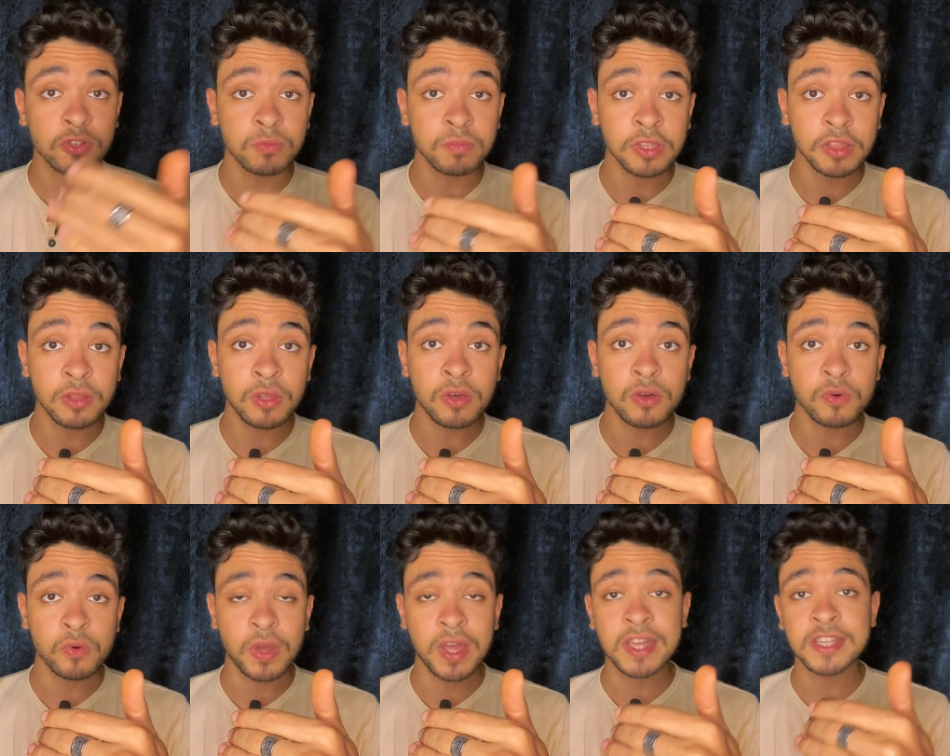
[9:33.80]
so
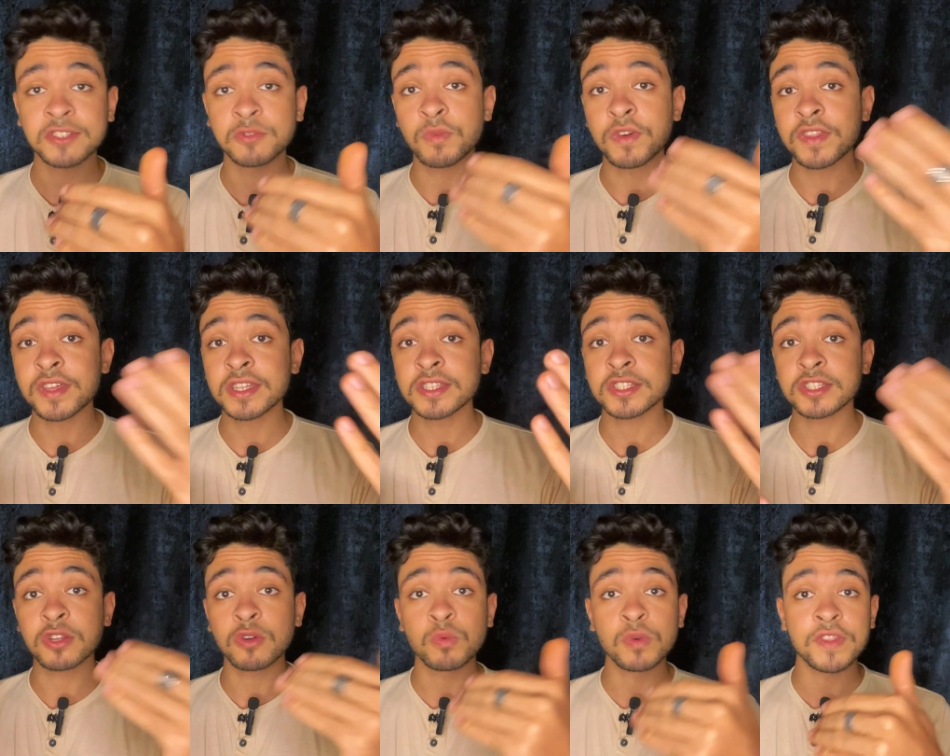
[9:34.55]
below, as
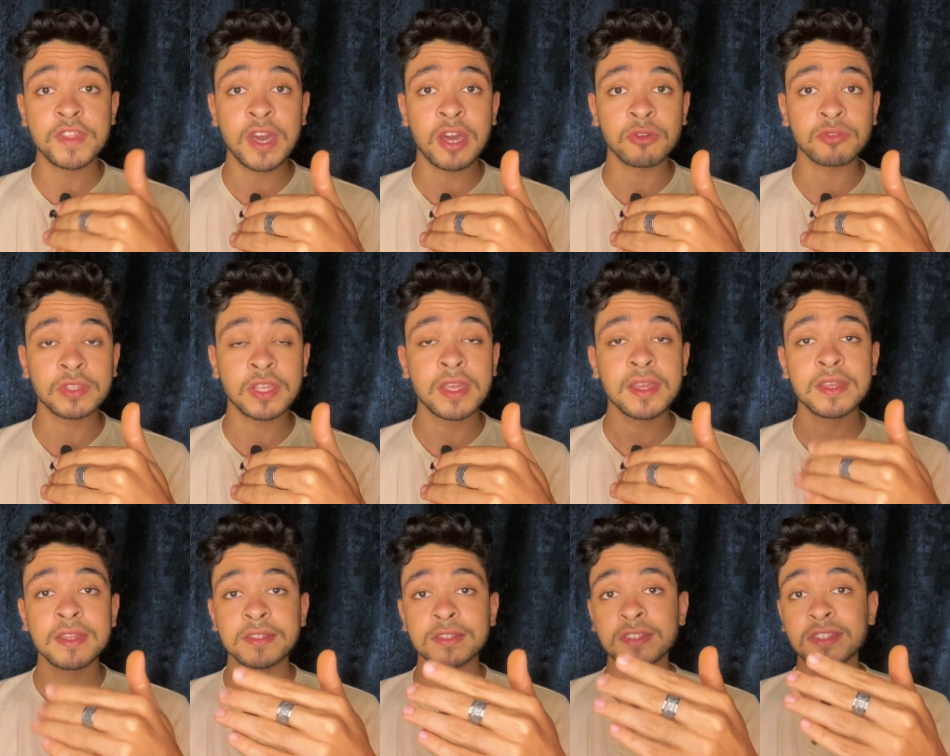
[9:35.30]
within, so without.
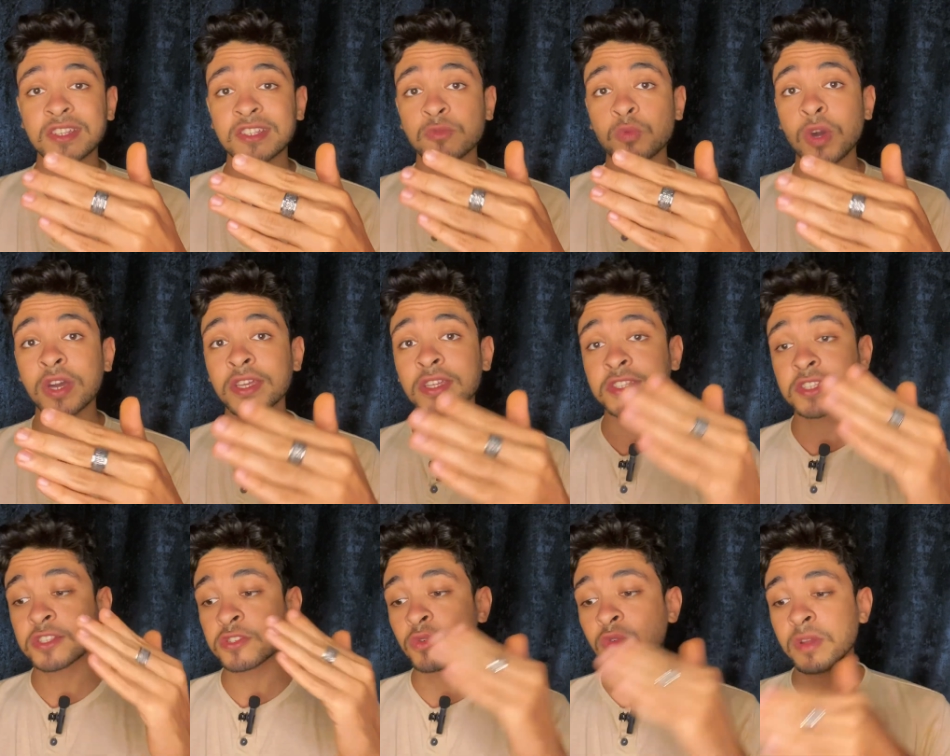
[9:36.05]
This is why
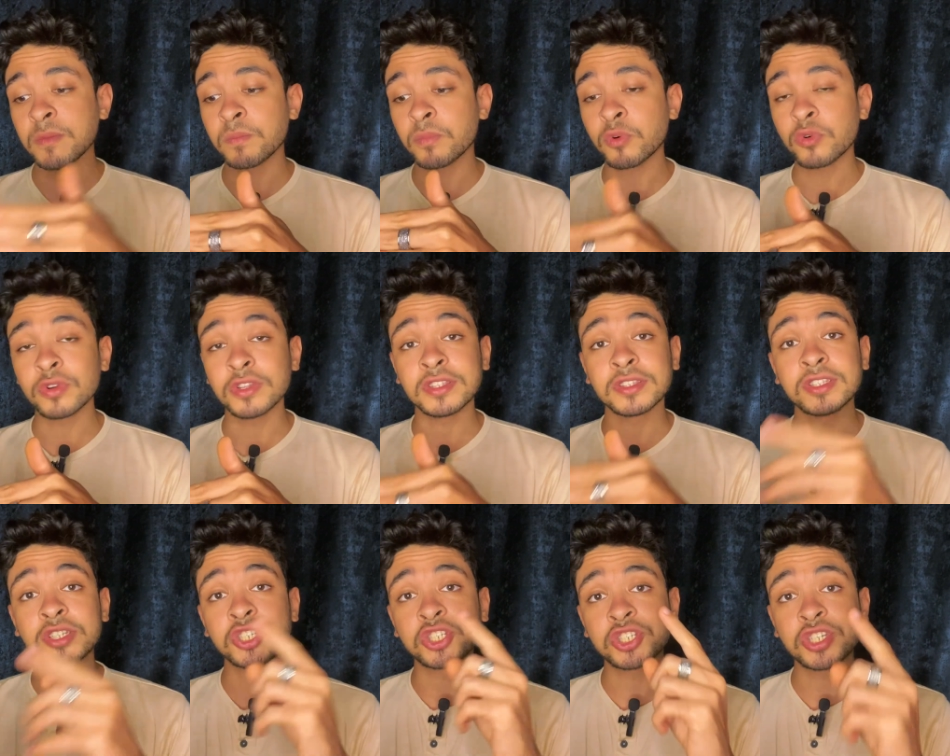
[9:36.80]
it's so
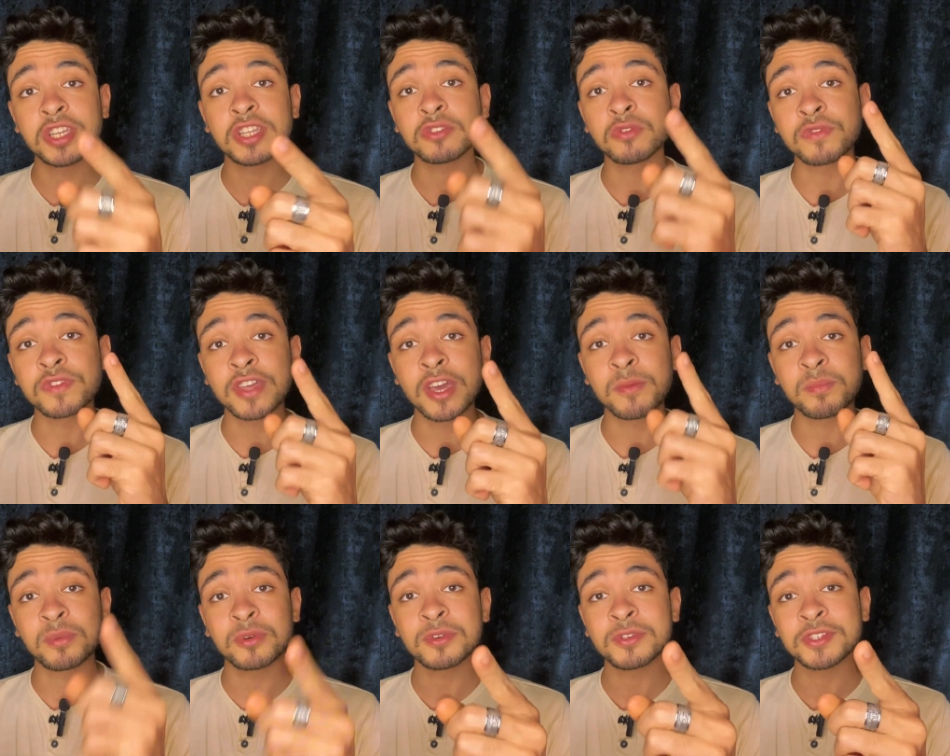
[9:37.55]
important to cheat on
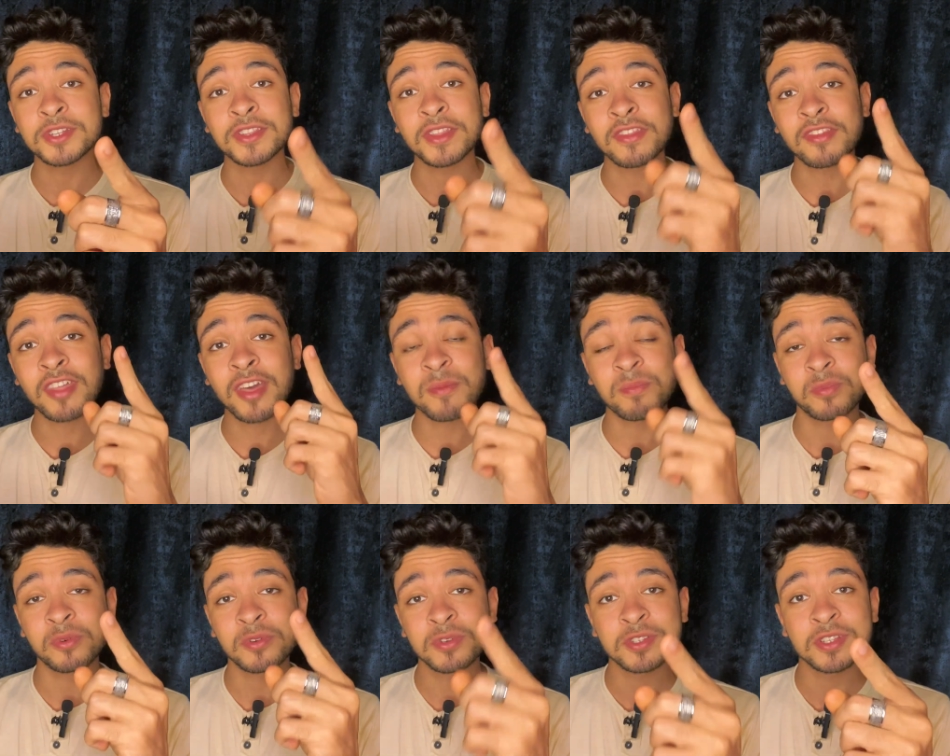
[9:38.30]
that person, and
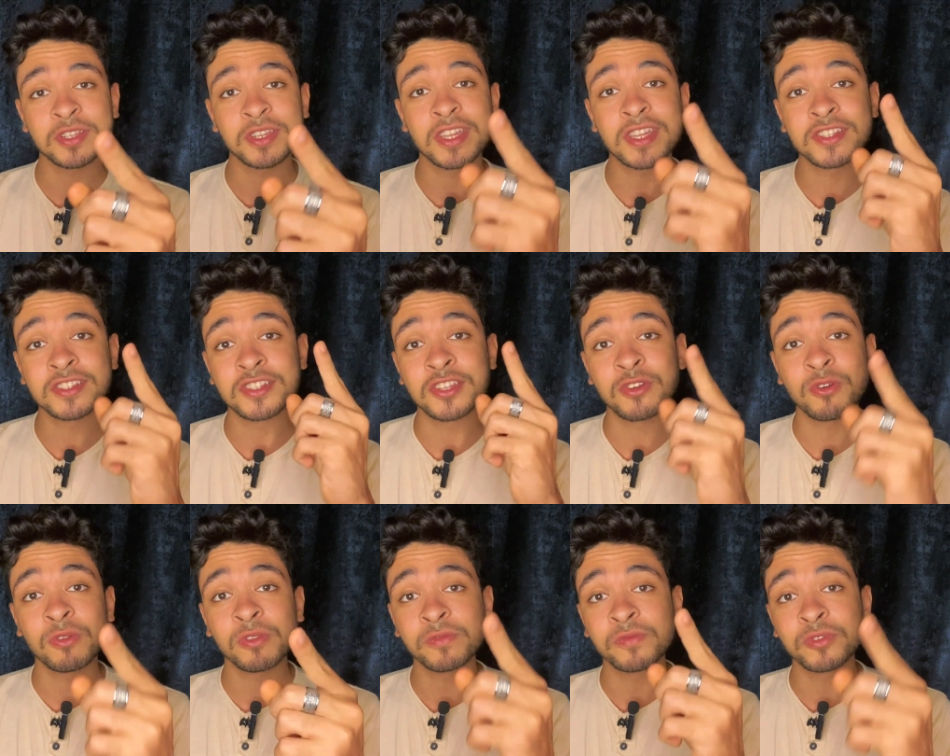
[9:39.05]
that person is
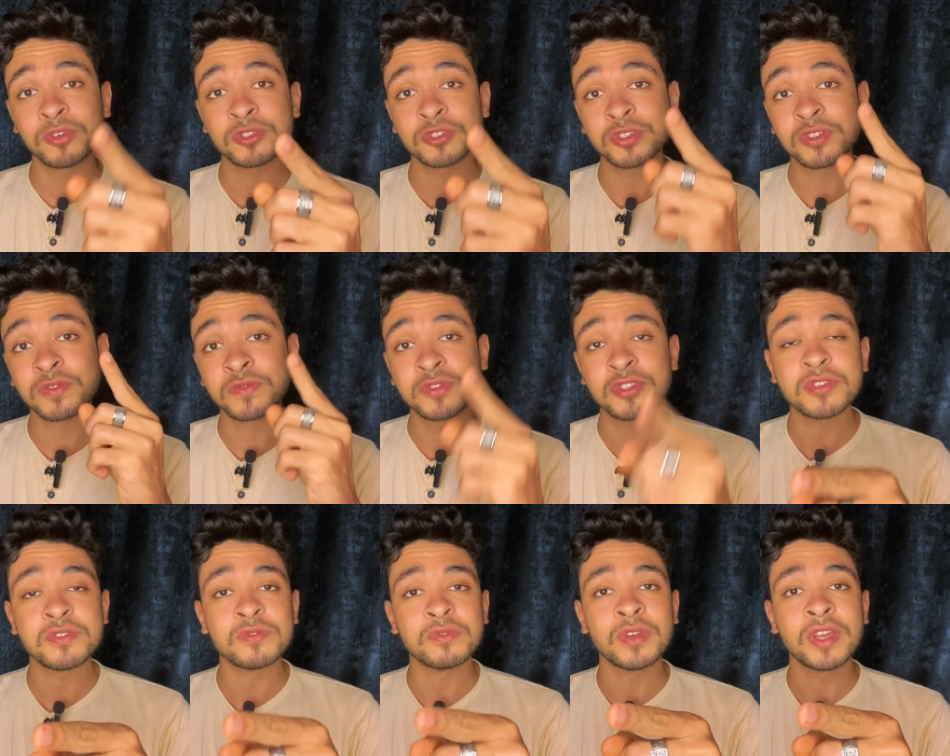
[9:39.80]
the old version of
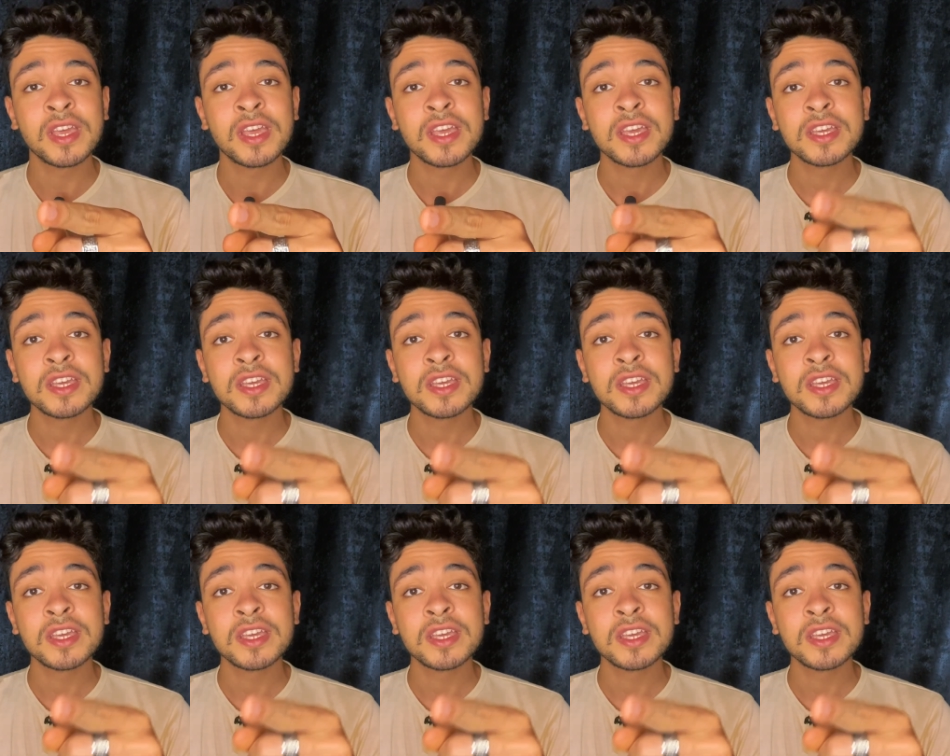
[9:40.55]
you.